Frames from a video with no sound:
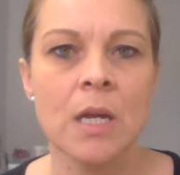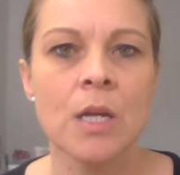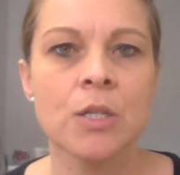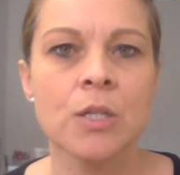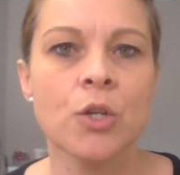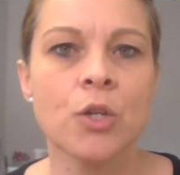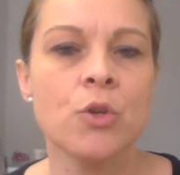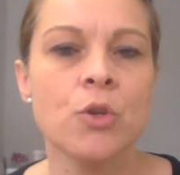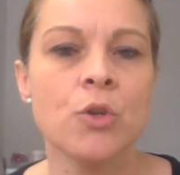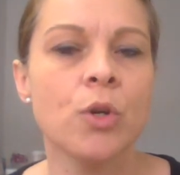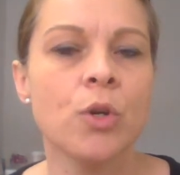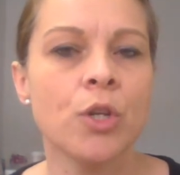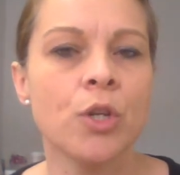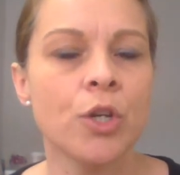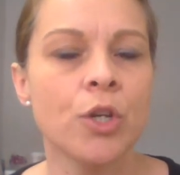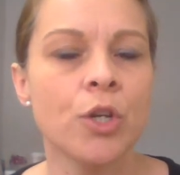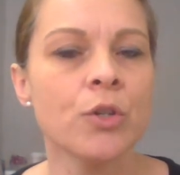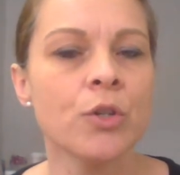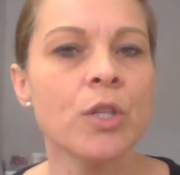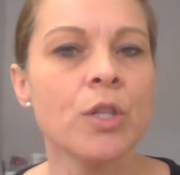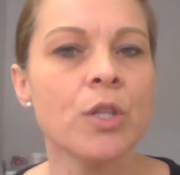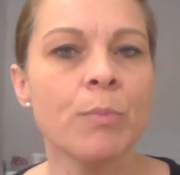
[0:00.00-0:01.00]
So you can
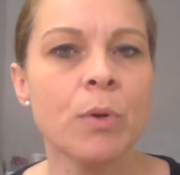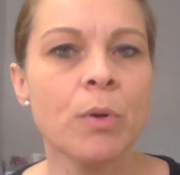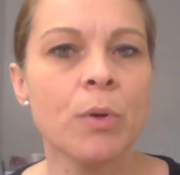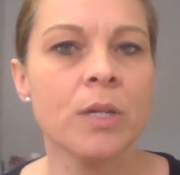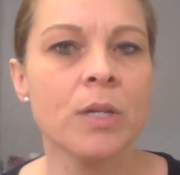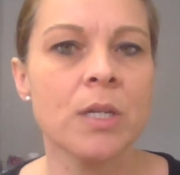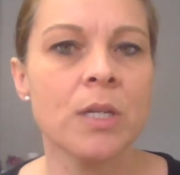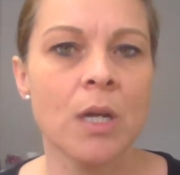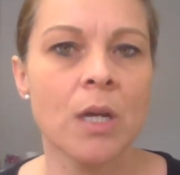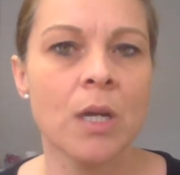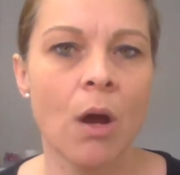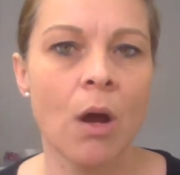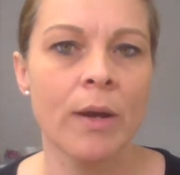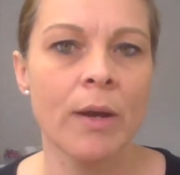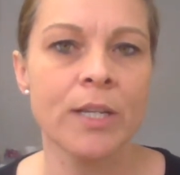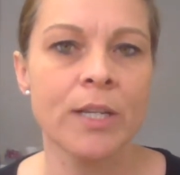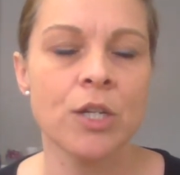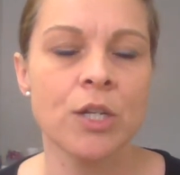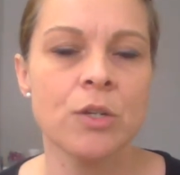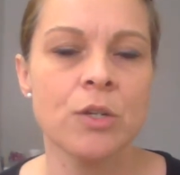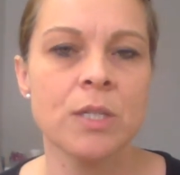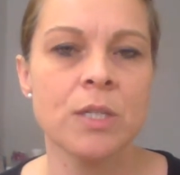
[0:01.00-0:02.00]
use the book as a
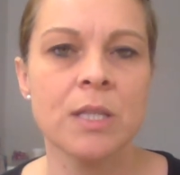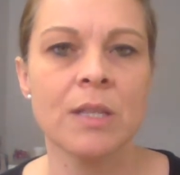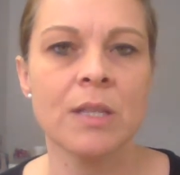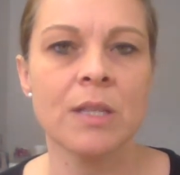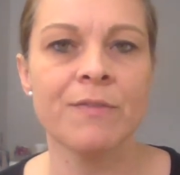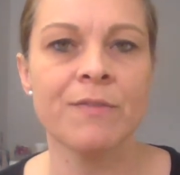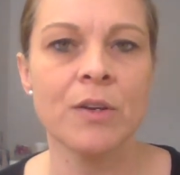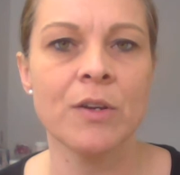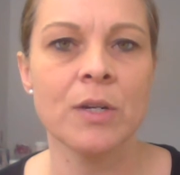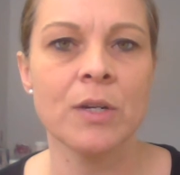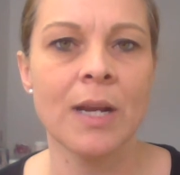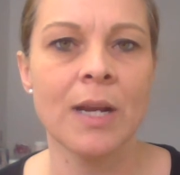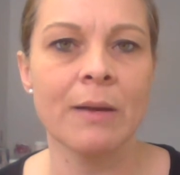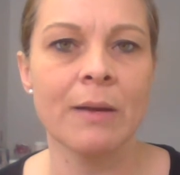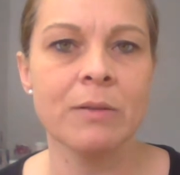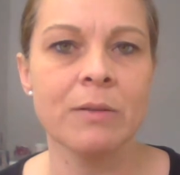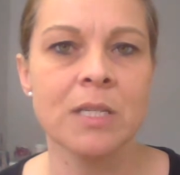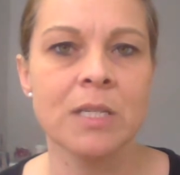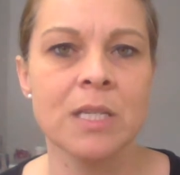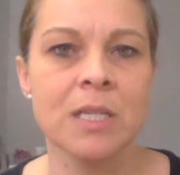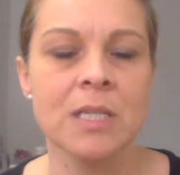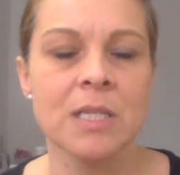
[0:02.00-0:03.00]
guide, using the food
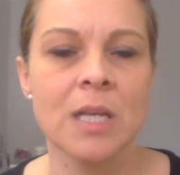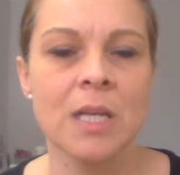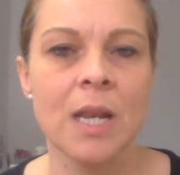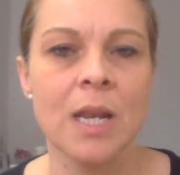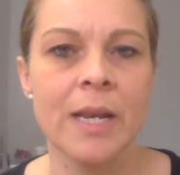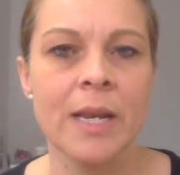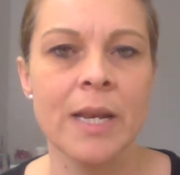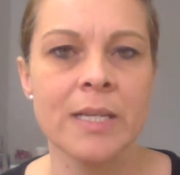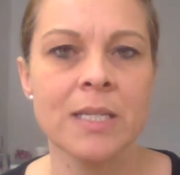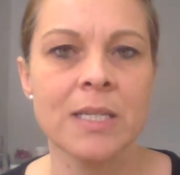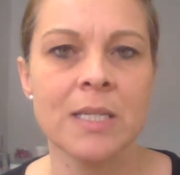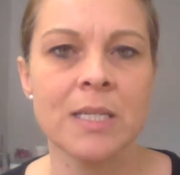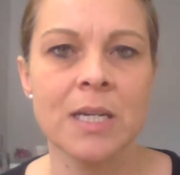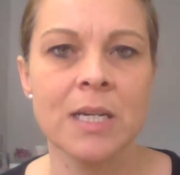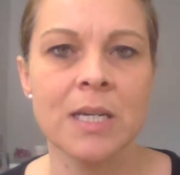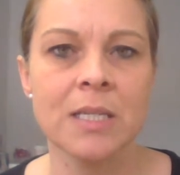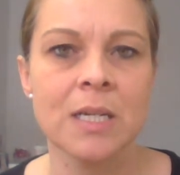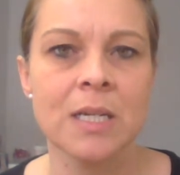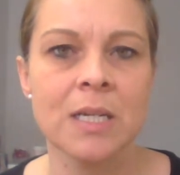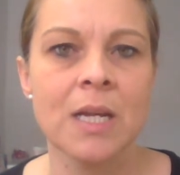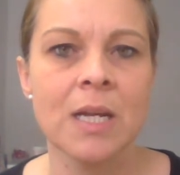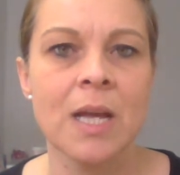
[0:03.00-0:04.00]
allowances that are
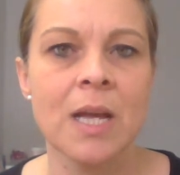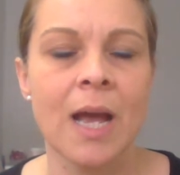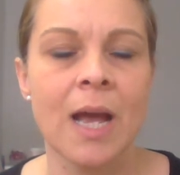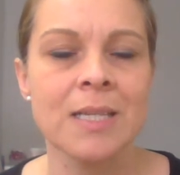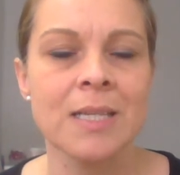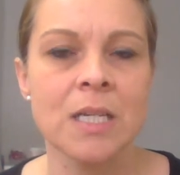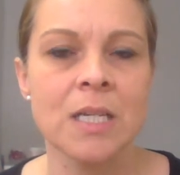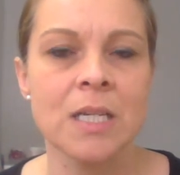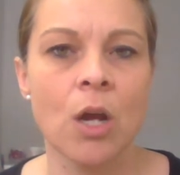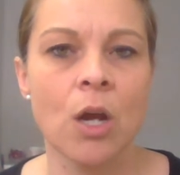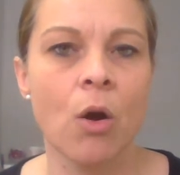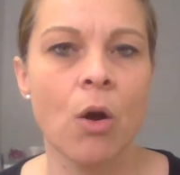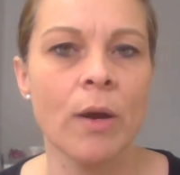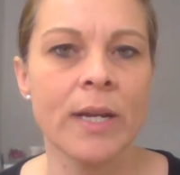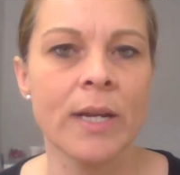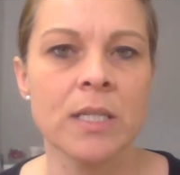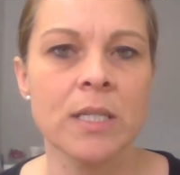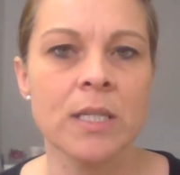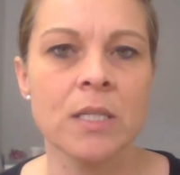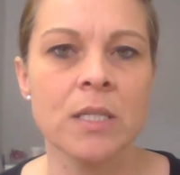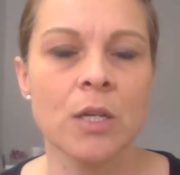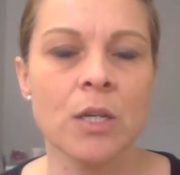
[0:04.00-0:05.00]
listed as a guide.
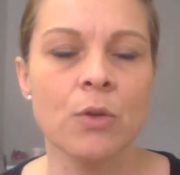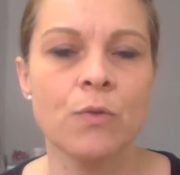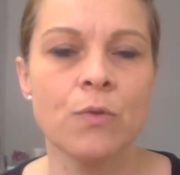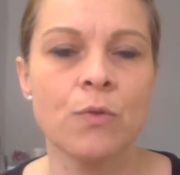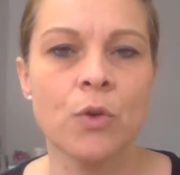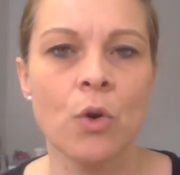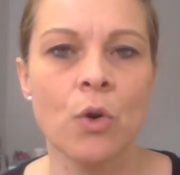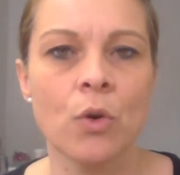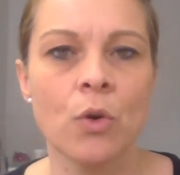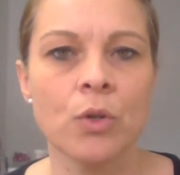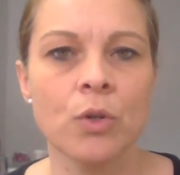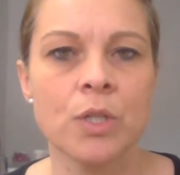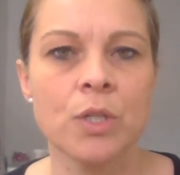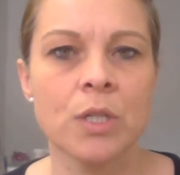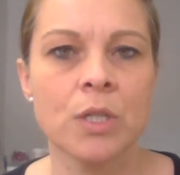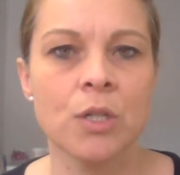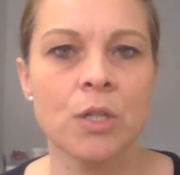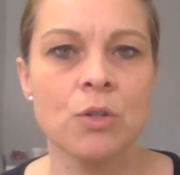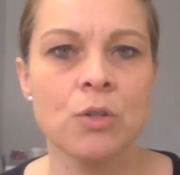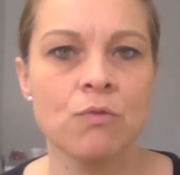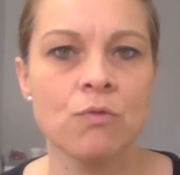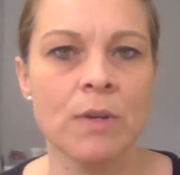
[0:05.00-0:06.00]
So you've got
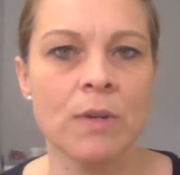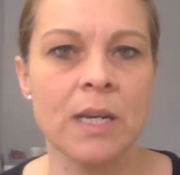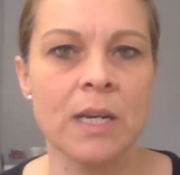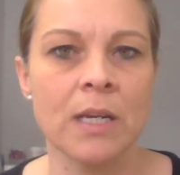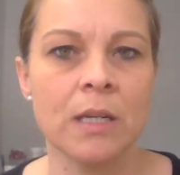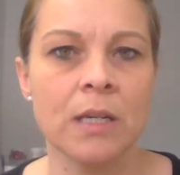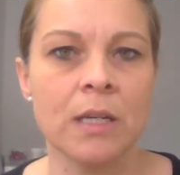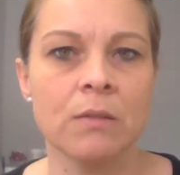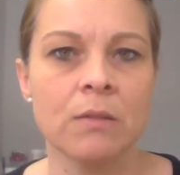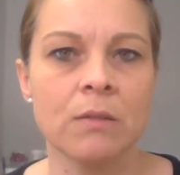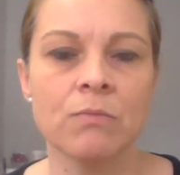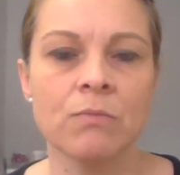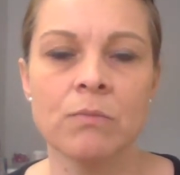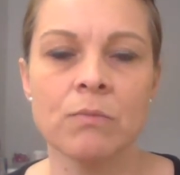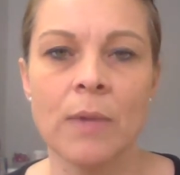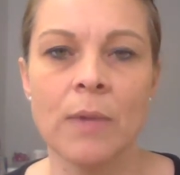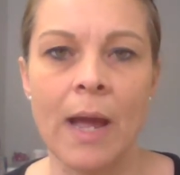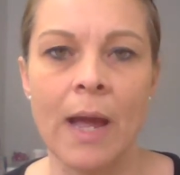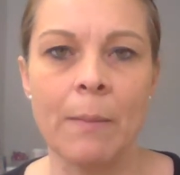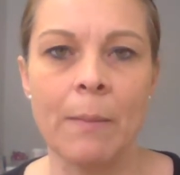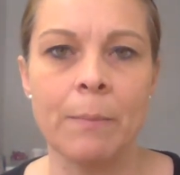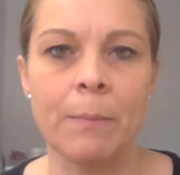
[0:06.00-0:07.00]
green,
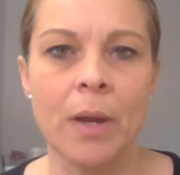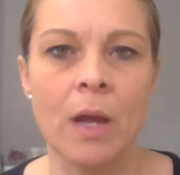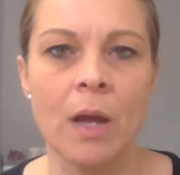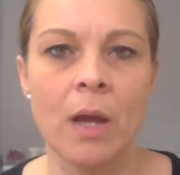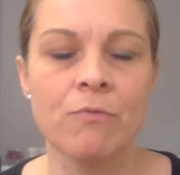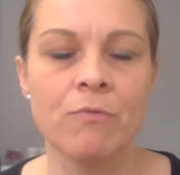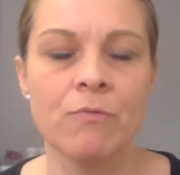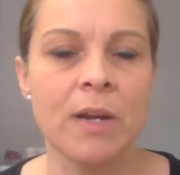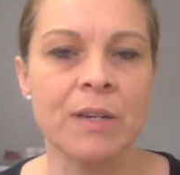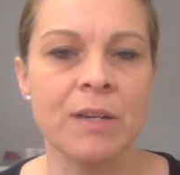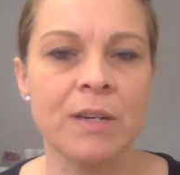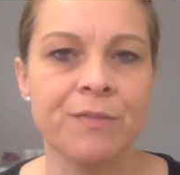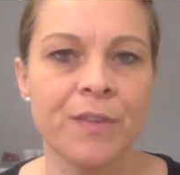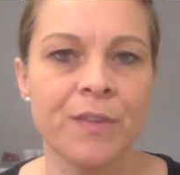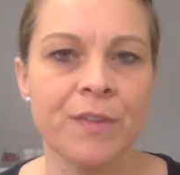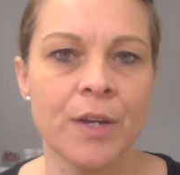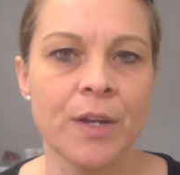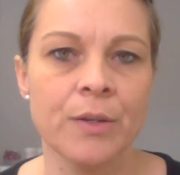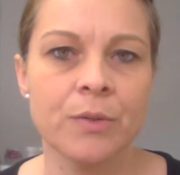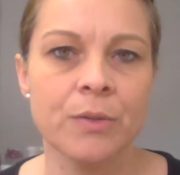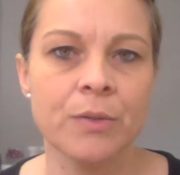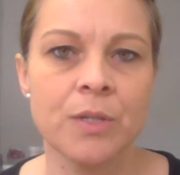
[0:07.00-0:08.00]
amber and red
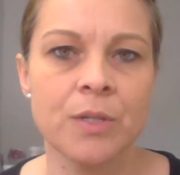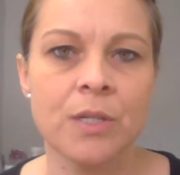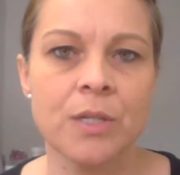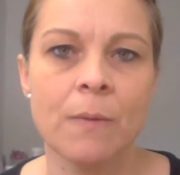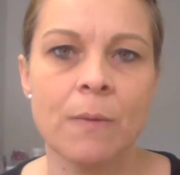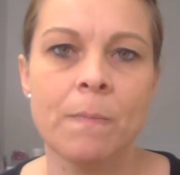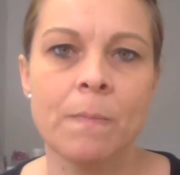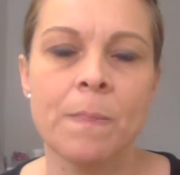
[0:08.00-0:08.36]
foods.